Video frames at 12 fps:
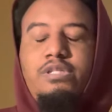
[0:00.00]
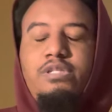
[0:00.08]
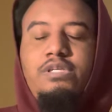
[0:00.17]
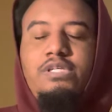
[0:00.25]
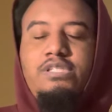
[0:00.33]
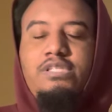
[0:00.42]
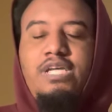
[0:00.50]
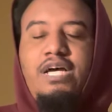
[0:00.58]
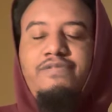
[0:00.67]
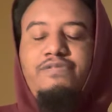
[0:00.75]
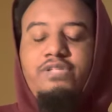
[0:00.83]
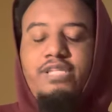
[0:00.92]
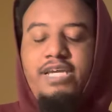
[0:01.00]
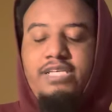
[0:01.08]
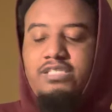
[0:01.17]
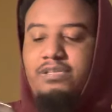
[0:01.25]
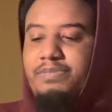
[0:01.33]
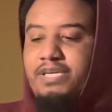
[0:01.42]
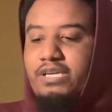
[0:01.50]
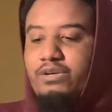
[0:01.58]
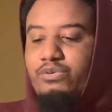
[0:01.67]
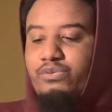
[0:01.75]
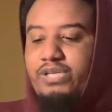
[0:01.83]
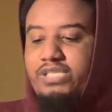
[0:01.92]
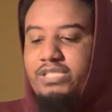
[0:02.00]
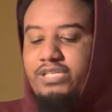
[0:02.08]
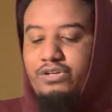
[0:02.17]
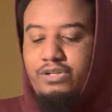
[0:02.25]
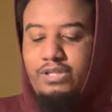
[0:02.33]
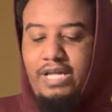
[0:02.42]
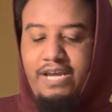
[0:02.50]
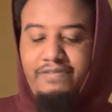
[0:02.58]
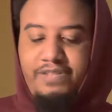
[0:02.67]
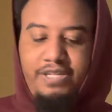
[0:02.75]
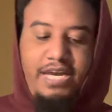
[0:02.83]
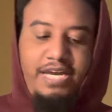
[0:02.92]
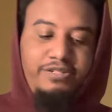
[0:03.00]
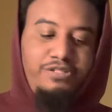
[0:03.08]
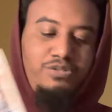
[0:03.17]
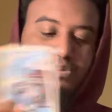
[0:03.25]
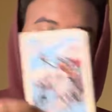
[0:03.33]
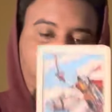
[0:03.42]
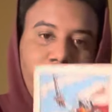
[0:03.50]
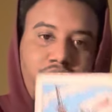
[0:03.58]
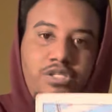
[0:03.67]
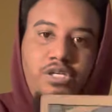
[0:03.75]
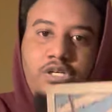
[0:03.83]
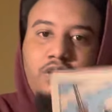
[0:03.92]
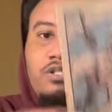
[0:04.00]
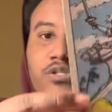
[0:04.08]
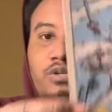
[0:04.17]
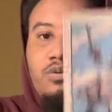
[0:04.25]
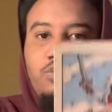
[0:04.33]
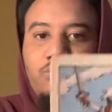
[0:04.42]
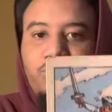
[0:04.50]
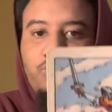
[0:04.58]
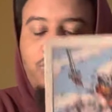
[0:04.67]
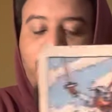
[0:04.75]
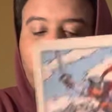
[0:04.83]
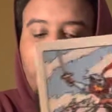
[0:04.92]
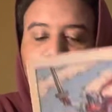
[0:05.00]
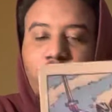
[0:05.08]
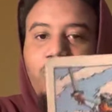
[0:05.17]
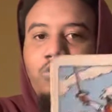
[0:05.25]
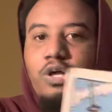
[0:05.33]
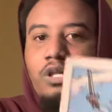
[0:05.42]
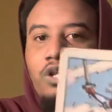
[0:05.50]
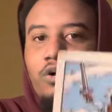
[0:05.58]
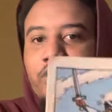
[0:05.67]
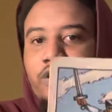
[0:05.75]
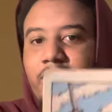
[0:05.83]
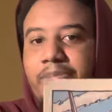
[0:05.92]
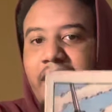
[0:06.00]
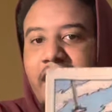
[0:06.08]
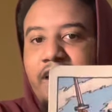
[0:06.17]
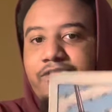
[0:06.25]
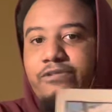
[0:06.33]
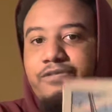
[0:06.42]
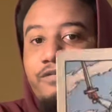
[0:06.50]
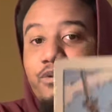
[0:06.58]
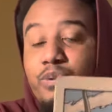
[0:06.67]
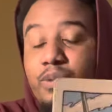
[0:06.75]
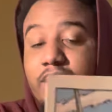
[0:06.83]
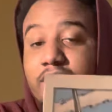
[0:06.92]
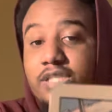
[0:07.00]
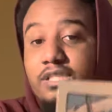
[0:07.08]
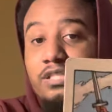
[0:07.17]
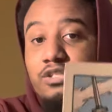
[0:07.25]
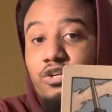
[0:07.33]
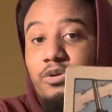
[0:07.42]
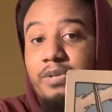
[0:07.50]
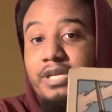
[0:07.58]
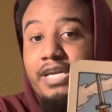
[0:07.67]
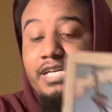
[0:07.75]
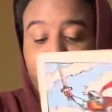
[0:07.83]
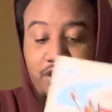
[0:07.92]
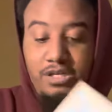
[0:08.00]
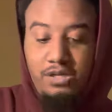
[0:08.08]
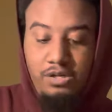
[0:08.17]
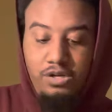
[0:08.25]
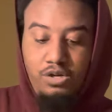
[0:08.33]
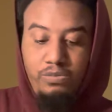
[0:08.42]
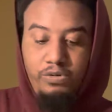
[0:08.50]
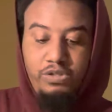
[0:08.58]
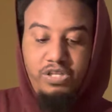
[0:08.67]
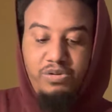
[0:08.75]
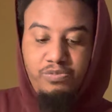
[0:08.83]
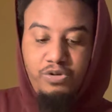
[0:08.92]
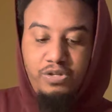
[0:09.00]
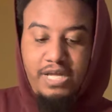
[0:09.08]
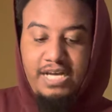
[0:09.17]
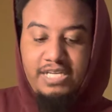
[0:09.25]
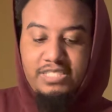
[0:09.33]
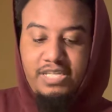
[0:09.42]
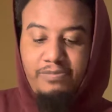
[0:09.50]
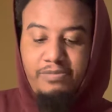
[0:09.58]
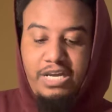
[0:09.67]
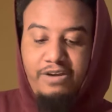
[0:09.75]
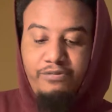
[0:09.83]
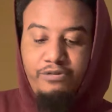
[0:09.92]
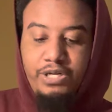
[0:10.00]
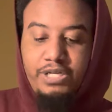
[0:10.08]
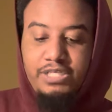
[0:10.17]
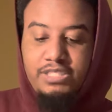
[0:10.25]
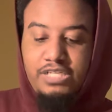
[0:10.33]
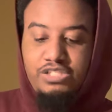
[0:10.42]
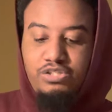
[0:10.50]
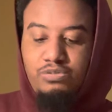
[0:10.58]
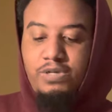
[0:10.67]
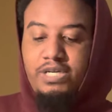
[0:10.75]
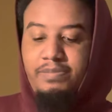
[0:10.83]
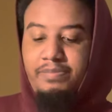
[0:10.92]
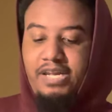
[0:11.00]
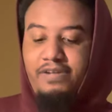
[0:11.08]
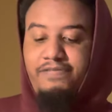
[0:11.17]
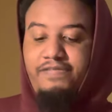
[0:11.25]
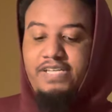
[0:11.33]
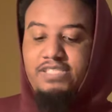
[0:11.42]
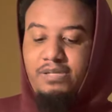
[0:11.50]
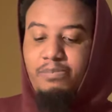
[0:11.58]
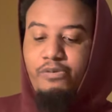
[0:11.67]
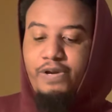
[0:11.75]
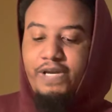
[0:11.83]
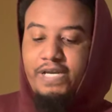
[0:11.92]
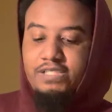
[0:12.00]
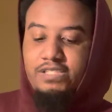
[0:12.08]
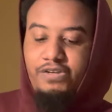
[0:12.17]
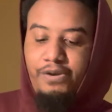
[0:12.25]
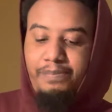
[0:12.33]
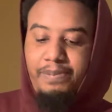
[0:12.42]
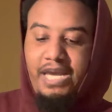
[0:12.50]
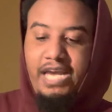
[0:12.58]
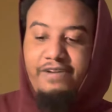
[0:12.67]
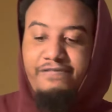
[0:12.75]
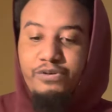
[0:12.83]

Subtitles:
It's time for things to be increased in your life. The Knight of Swords. So really go along your path with focus and determination. Really realize that whatever it is that you want to manifest and bring into your path,